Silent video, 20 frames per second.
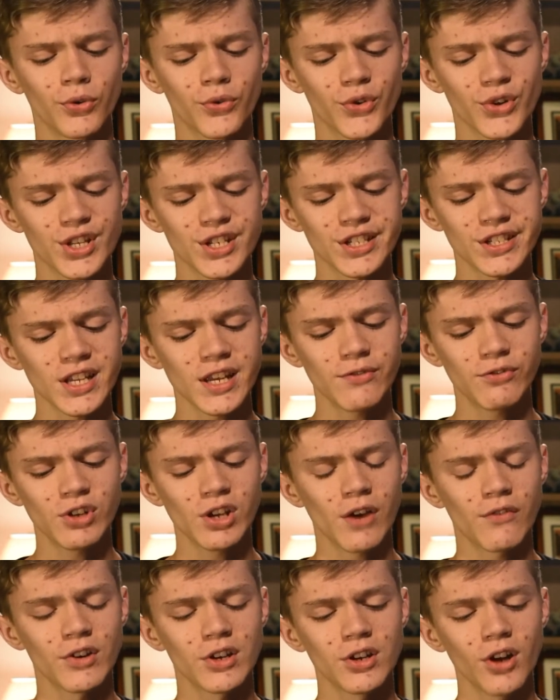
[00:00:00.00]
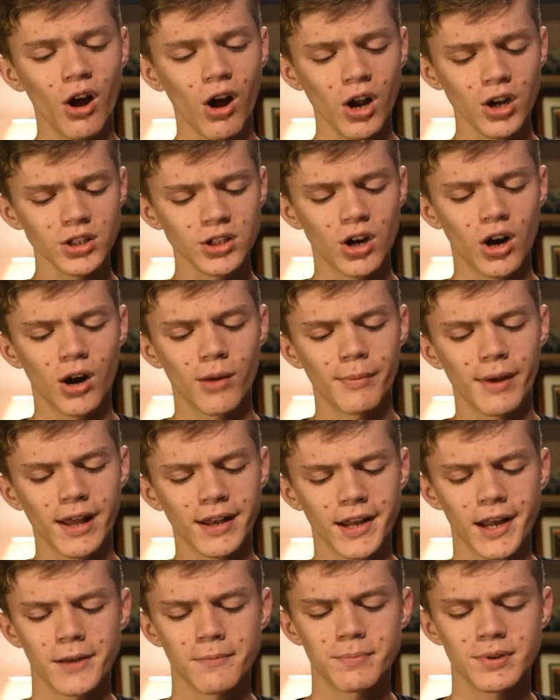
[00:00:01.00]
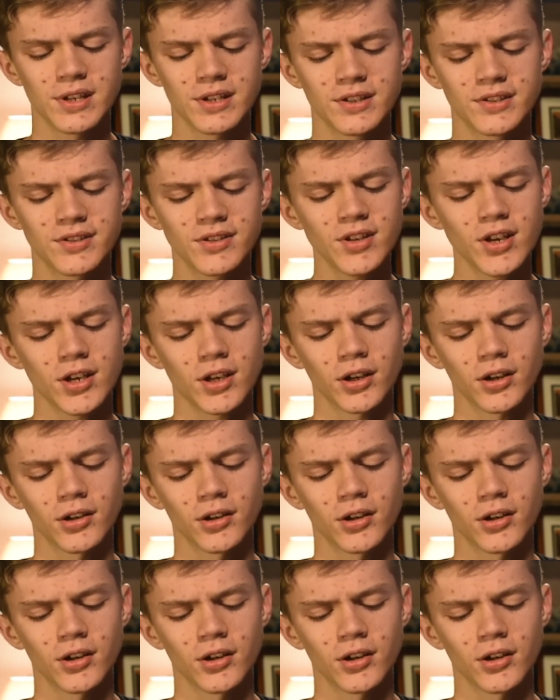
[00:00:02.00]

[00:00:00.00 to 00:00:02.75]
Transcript: for the safety of a non-combat NPC.